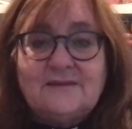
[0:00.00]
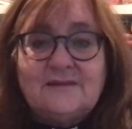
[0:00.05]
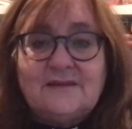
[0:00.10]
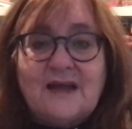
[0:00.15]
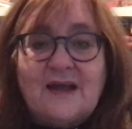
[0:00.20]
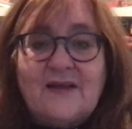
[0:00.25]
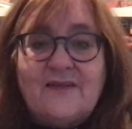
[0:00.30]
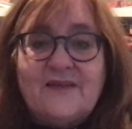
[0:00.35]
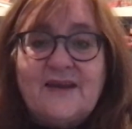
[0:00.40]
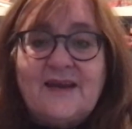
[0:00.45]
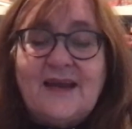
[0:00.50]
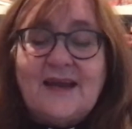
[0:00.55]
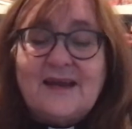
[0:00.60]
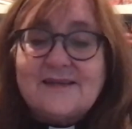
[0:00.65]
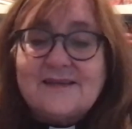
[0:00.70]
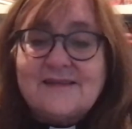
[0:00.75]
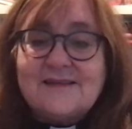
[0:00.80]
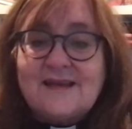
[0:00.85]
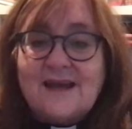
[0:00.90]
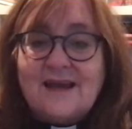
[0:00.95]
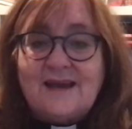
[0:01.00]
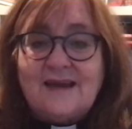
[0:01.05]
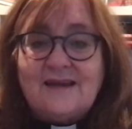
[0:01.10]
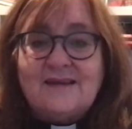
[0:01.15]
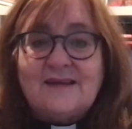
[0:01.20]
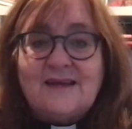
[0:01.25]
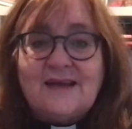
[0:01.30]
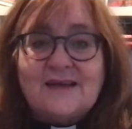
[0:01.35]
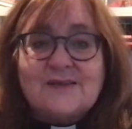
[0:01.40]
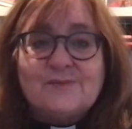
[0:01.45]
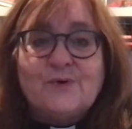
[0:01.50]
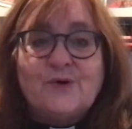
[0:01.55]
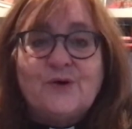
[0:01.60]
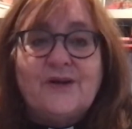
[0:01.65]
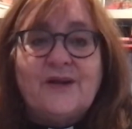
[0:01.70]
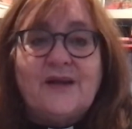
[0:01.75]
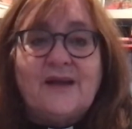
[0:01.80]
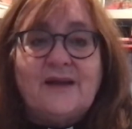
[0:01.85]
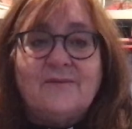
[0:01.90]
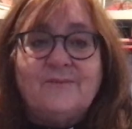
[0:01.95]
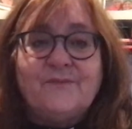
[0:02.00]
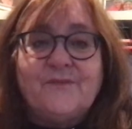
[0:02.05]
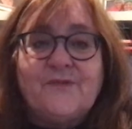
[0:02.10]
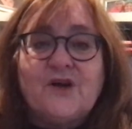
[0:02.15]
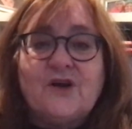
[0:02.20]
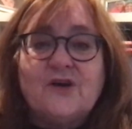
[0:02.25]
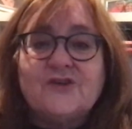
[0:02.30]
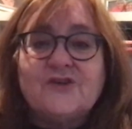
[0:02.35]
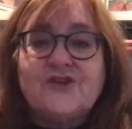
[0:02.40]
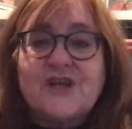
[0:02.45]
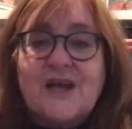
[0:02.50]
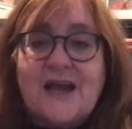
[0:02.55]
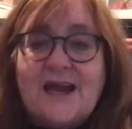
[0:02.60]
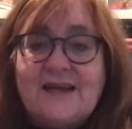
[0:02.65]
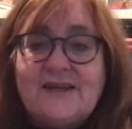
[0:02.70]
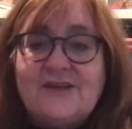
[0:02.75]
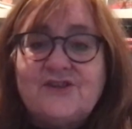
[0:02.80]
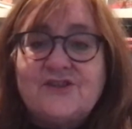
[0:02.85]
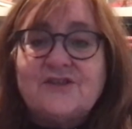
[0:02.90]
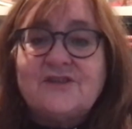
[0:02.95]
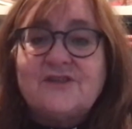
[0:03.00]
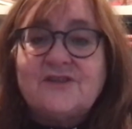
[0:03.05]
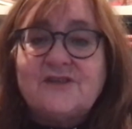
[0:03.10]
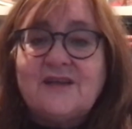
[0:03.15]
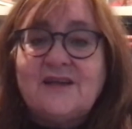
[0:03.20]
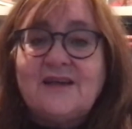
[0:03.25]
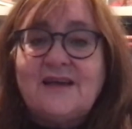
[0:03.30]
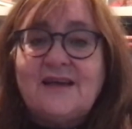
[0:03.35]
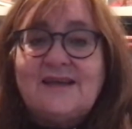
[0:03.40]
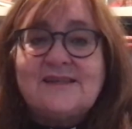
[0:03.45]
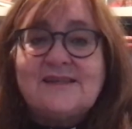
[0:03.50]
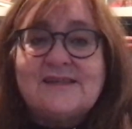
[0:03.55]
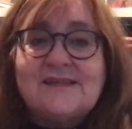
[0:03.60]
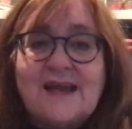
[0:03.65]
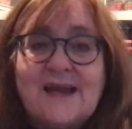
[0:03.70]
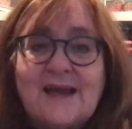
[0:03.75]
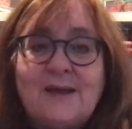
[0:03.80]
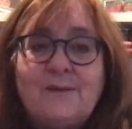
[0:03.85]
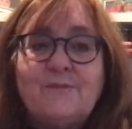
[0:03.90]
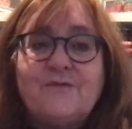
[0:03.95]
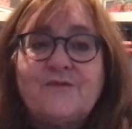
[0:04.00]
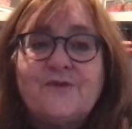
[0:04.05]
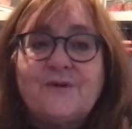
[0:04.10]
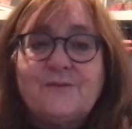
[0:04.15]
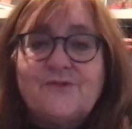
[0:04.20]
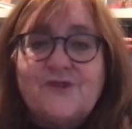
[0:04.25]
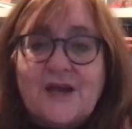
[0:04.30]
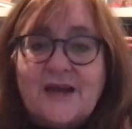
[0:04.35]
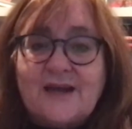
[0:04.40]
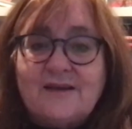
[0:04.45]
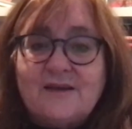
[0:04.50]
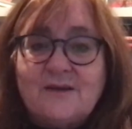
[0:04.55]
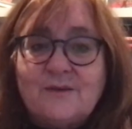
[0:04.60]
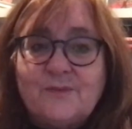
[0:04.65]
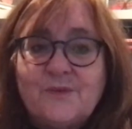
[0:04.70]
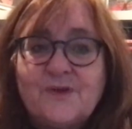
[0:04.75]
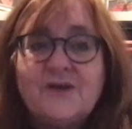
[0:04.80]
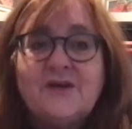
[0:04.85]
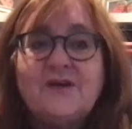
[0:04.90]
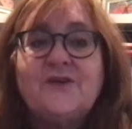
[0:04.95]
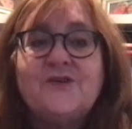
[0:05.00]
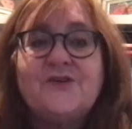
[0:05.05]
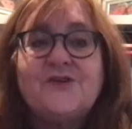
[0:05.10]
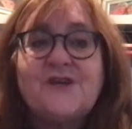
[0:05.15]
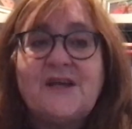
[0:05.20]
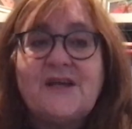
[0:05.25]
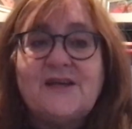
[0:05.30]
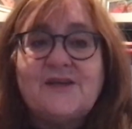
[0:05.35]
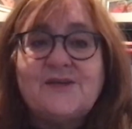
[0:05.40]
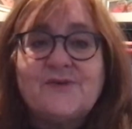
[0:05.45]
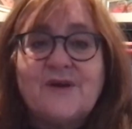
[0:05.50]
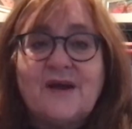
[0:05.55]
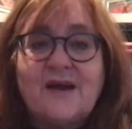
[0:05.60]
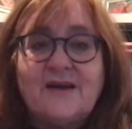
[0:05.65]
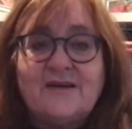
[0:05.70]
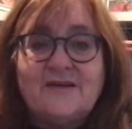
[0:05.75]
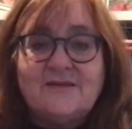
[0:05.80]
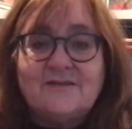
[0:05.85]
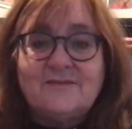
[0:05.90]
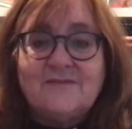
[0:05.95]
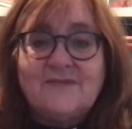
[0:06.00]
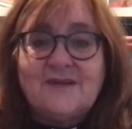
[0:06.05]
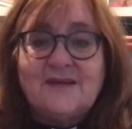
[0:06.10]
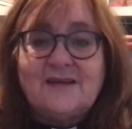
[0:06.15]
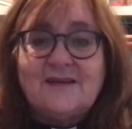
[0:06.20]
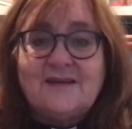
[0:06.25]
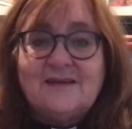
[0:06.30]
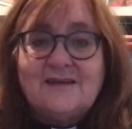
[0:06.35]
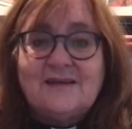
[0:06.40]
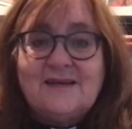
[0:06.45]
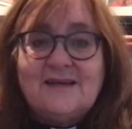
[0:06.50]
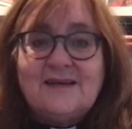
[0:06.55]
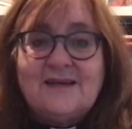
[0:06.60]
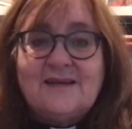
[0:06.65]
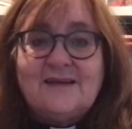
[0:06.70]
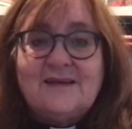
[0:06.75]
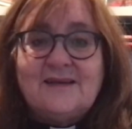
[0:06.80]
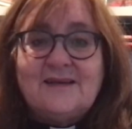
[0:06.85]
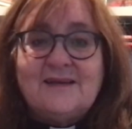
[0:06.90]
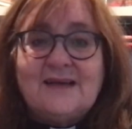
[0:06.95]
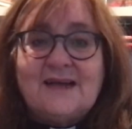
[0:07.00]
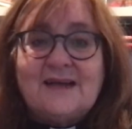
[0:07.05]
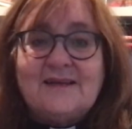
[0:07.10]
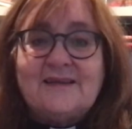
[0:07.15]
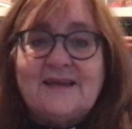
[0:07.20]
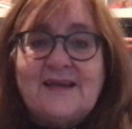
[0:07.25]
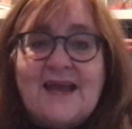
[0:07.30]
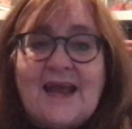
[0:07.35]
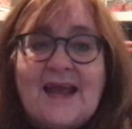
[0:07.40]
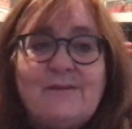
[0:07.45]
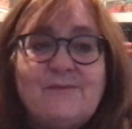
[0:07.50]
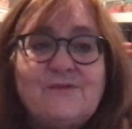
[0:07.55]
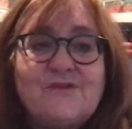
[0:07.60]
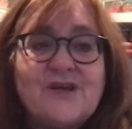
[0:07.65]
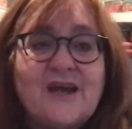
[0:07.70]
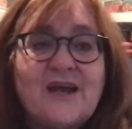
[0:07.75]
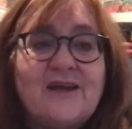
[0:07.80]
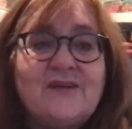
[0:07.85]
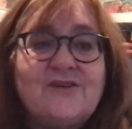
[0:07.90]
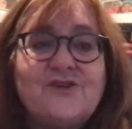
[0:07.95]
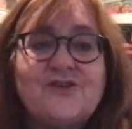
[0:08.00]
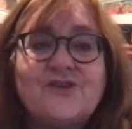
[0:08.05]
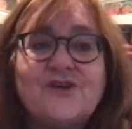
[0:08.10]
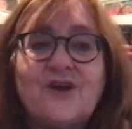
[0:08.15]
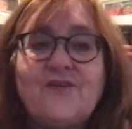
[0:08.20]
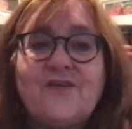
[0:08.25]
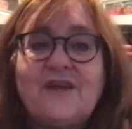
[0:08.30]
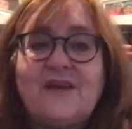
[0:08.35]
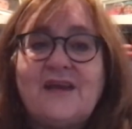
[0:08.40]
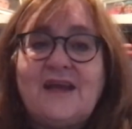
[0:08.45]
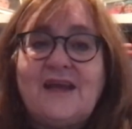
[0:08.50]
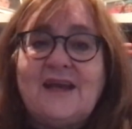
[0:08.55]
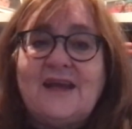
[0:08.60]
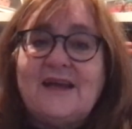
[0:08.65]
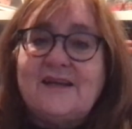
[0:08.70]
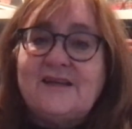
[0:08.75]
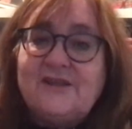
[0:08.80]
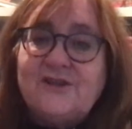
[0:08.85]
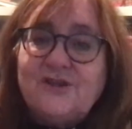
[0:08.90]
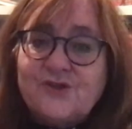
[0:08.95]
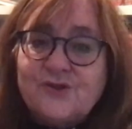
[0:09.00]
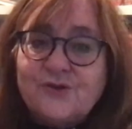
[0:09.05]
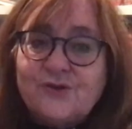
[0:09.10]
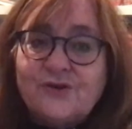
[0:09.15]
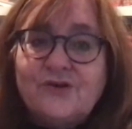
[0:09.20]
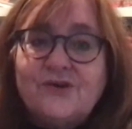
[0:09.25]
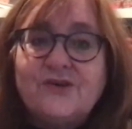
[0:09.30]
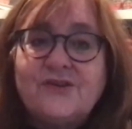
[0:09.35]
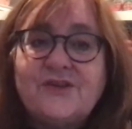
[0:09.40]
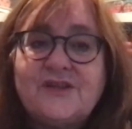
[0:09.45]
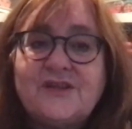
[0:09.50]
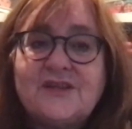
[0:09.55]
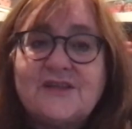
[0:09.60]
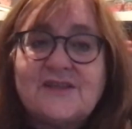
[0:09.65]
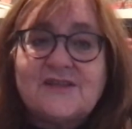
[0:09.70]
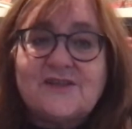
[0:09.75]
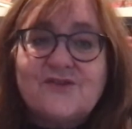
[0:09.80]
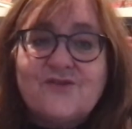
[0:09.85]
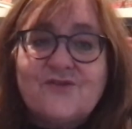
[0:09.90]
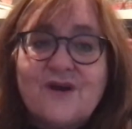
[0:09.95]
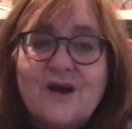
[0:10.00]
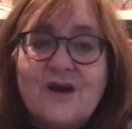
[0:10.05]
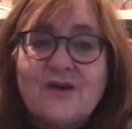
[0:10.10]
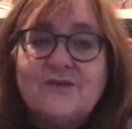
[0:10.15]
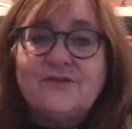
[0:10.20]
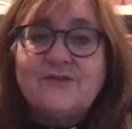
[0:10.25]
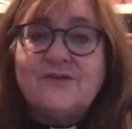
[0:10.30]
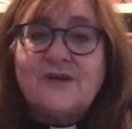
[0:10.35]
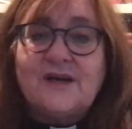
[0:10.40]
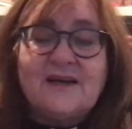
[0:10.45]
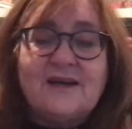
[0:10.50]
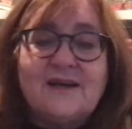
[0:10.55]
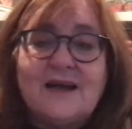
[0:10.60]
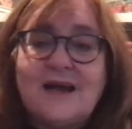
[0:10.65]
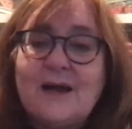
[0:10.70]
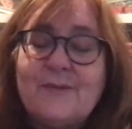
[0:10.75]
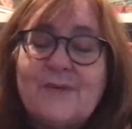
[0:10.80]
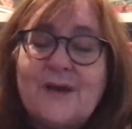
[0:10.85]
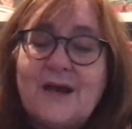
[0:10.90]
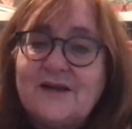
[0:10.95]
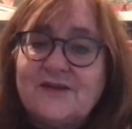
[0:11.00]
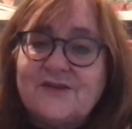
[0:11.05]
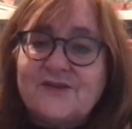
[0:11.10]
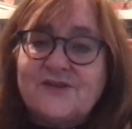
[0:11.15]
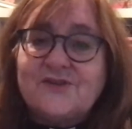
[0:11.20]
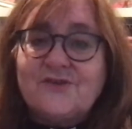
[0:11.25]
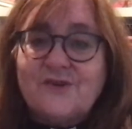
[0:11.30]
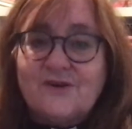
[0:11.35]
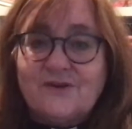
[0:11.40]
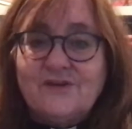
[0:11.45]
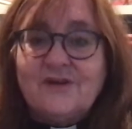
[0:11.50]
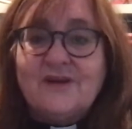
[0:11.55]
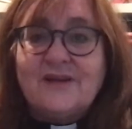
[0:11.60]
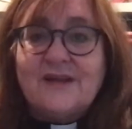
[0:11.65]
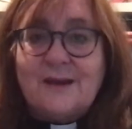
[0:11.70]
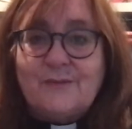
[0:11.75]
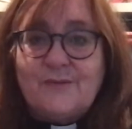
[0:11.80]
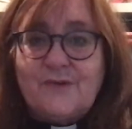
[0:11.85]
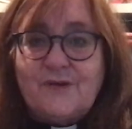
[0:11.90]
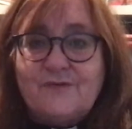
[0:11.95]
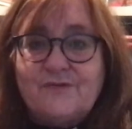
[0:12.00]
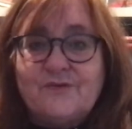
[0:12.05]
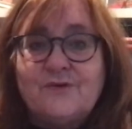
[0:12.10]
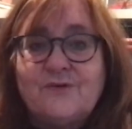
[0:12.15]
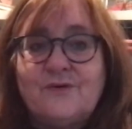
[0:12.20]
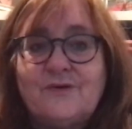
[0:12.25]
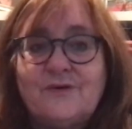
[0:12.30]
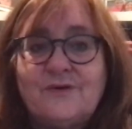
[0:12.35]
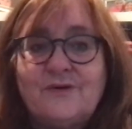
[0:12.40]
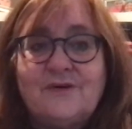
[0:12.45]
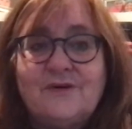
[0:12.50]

And the next morning, God changes his name from Jacob to Israel. And the name change showed that he had endured the struggle and come out stronger than before.